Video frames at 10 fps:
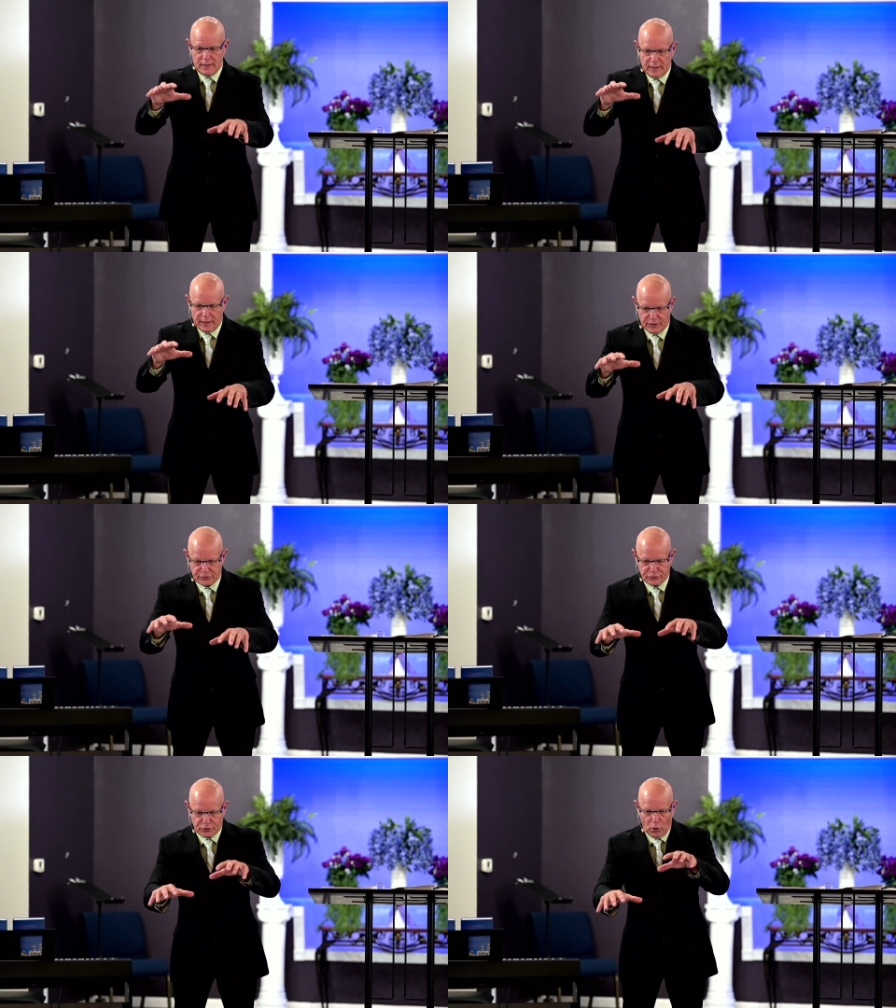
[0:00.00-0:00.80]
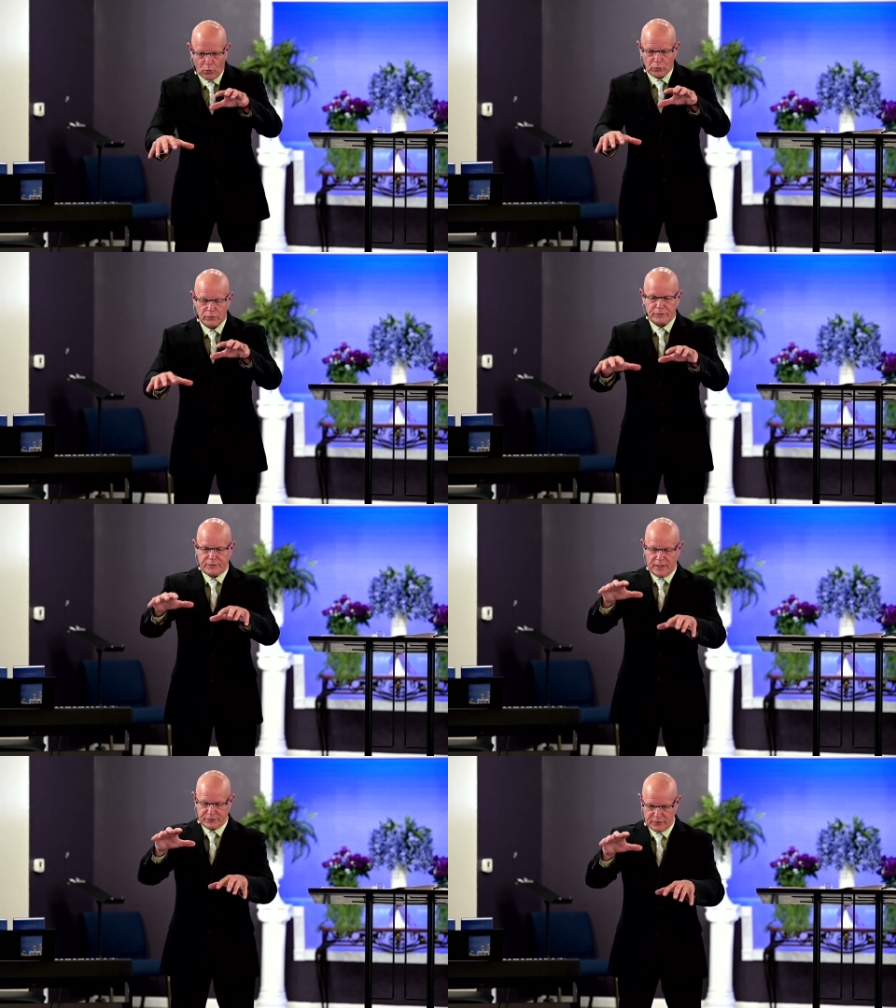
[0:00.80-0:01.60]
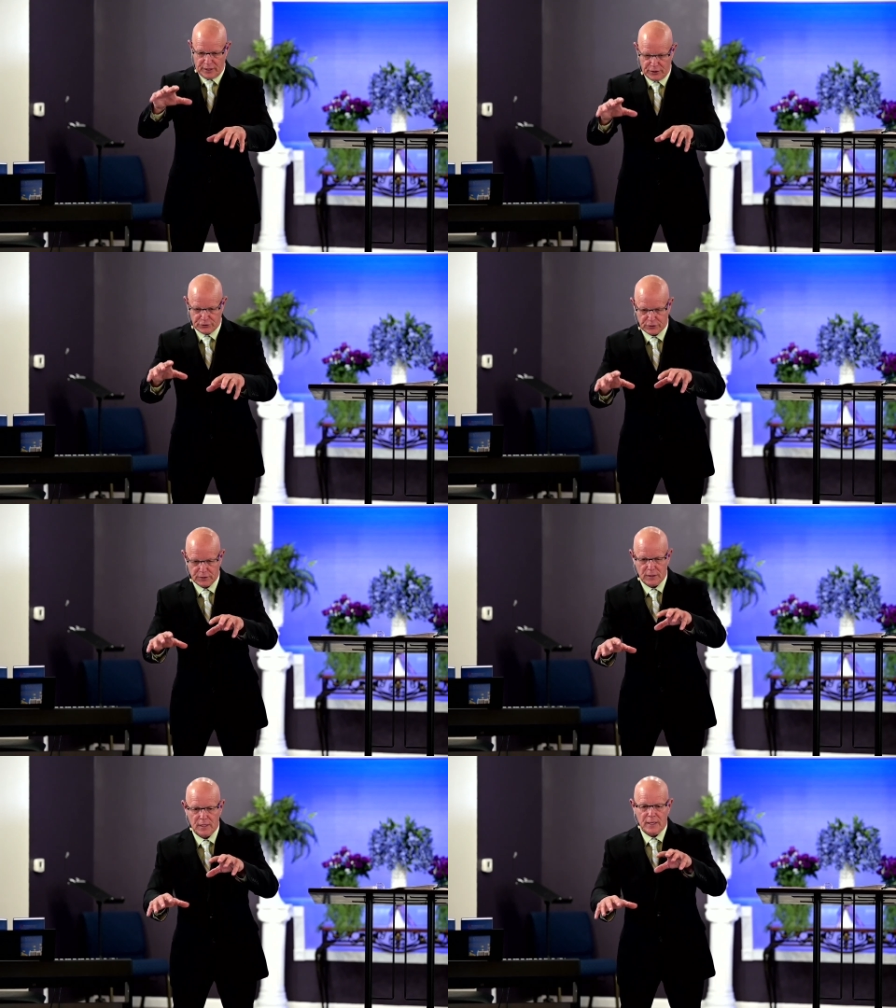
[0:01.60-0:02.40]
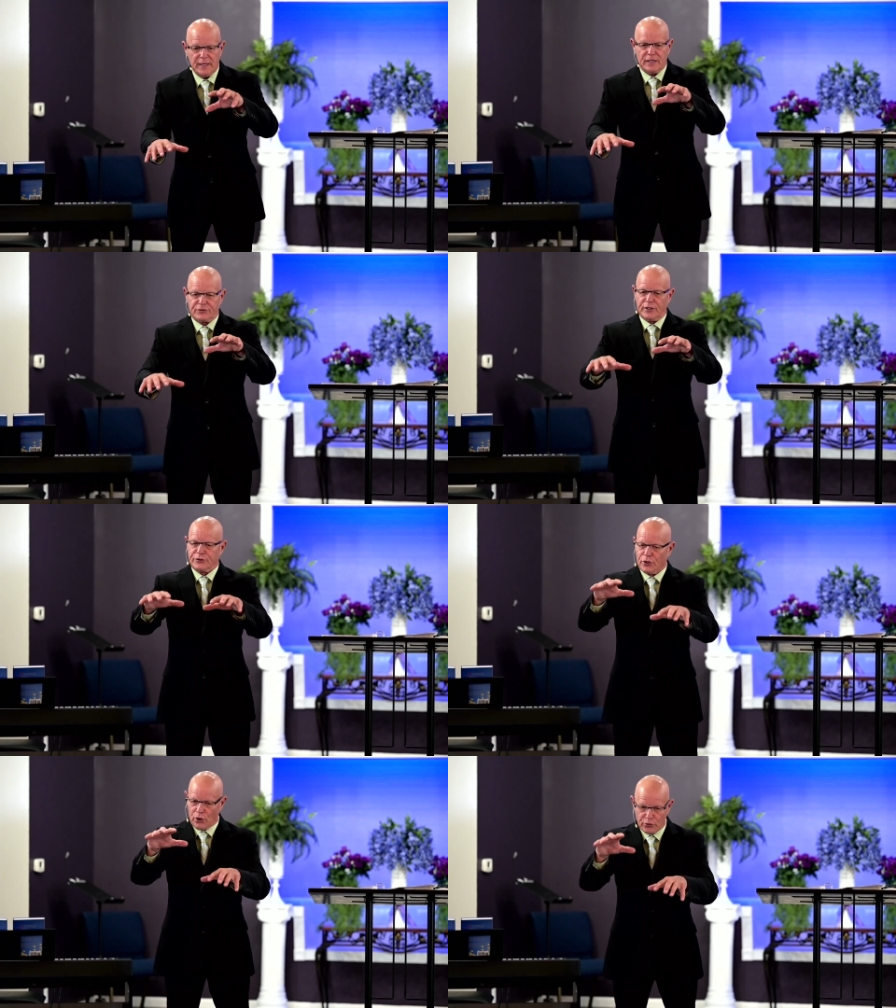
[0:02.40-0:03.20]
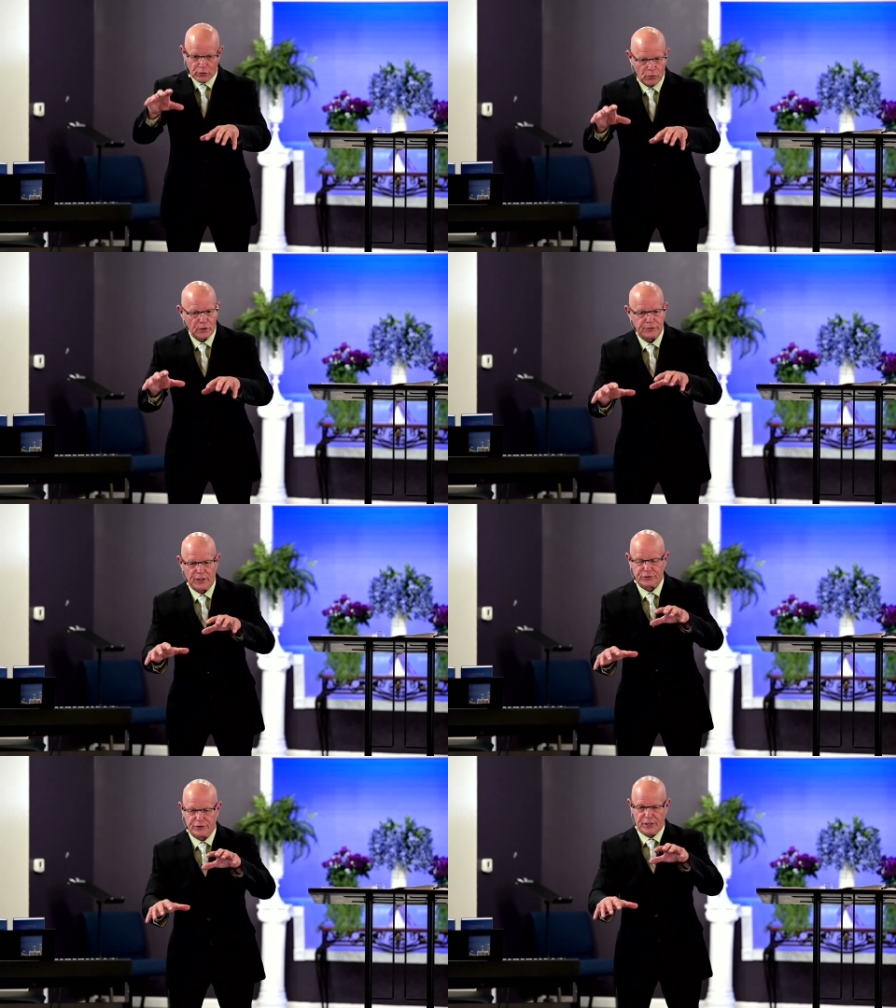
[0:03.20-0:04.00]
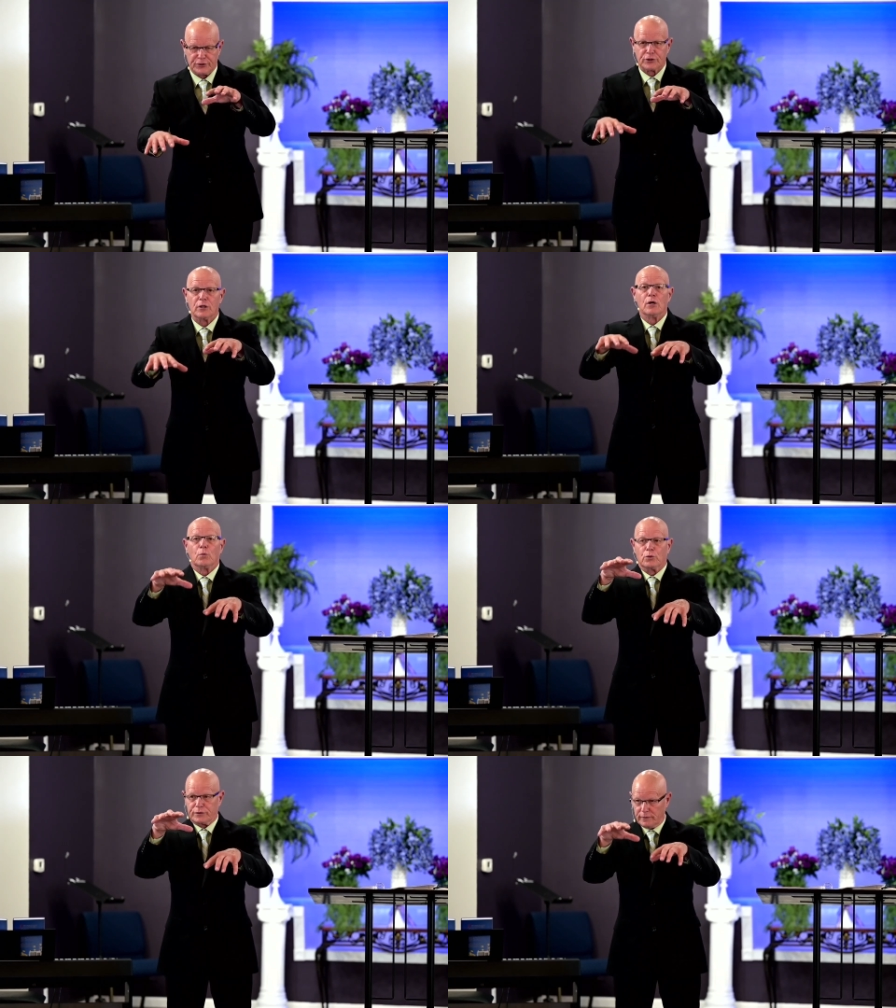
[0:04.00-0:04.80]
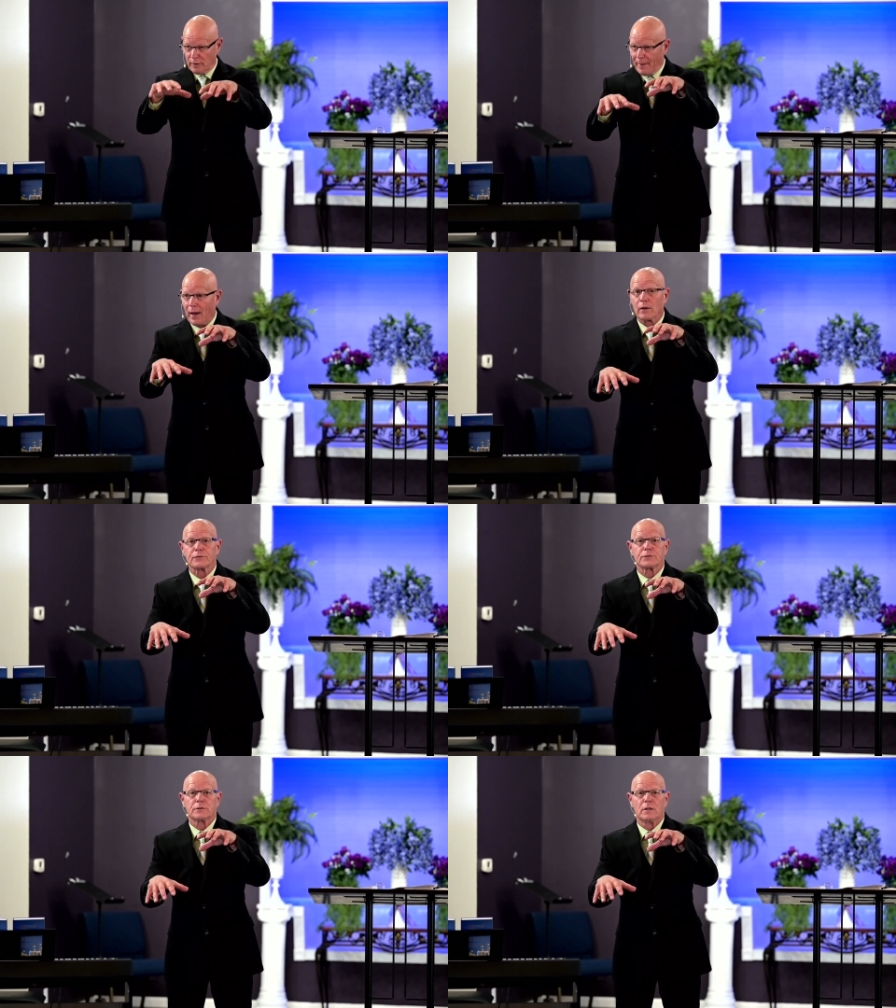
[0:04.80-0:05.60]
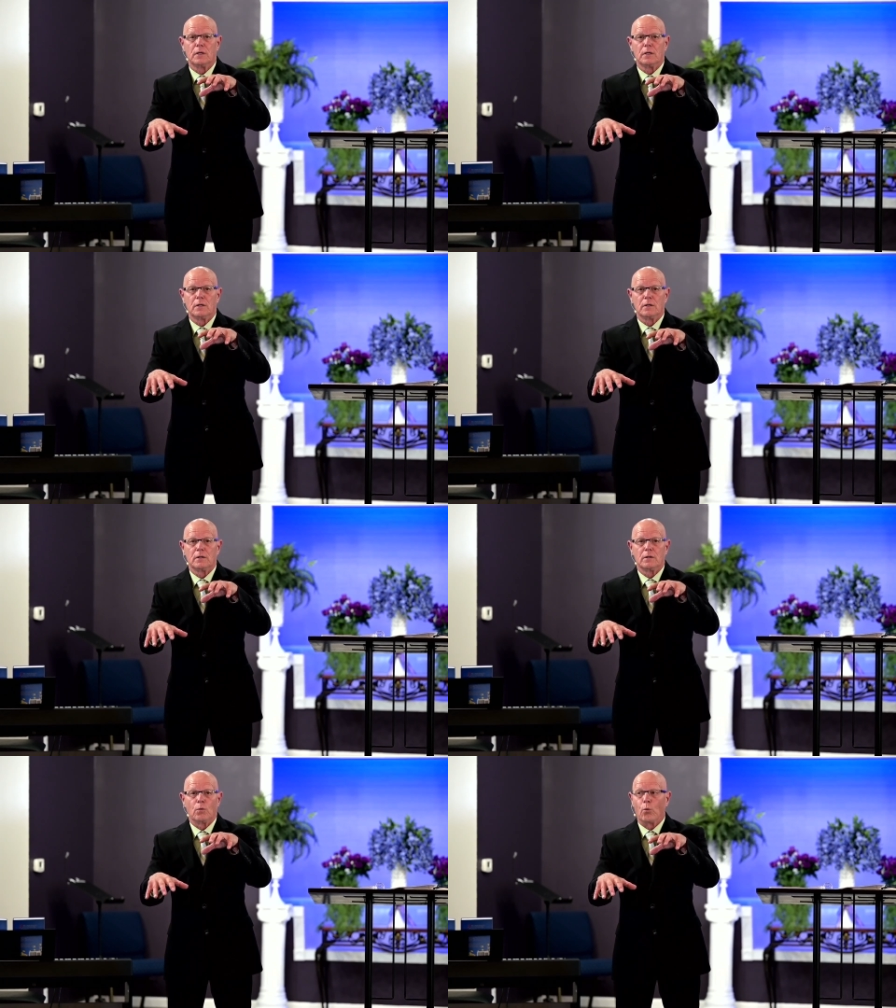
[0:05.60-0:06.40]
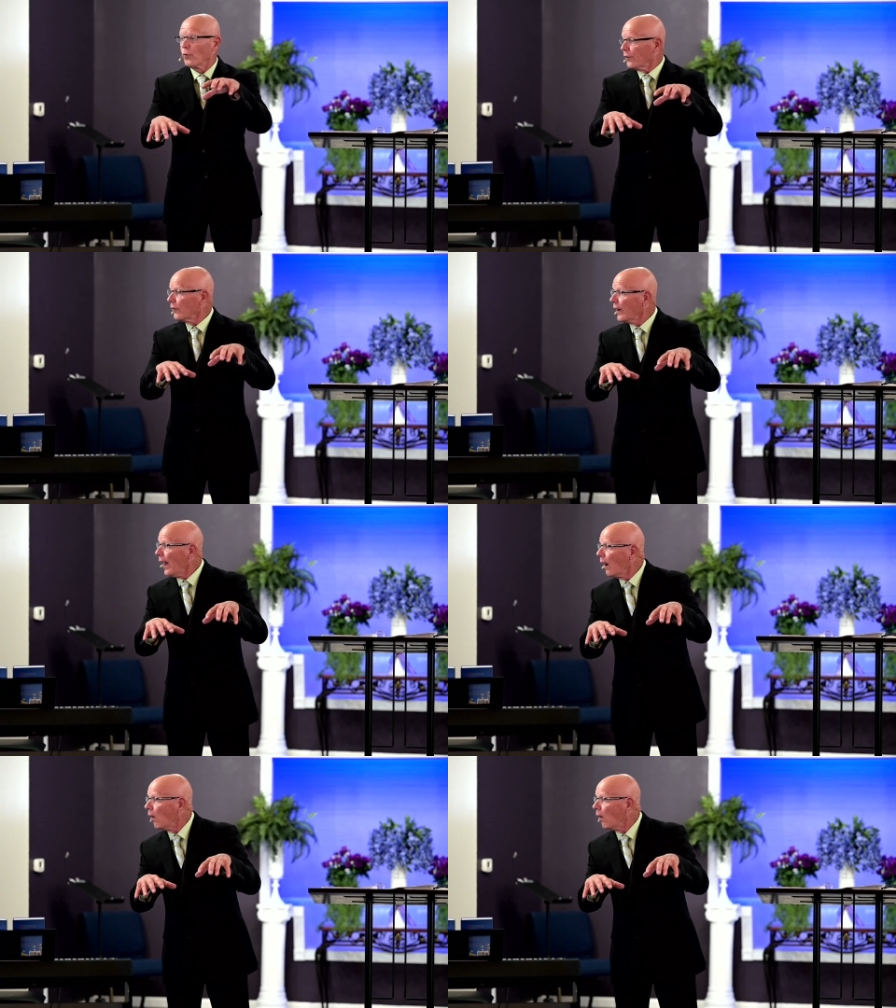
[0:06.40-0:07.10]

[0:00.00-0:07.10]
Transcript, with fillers: his total destination his eternal destination was in the balance. We're there now.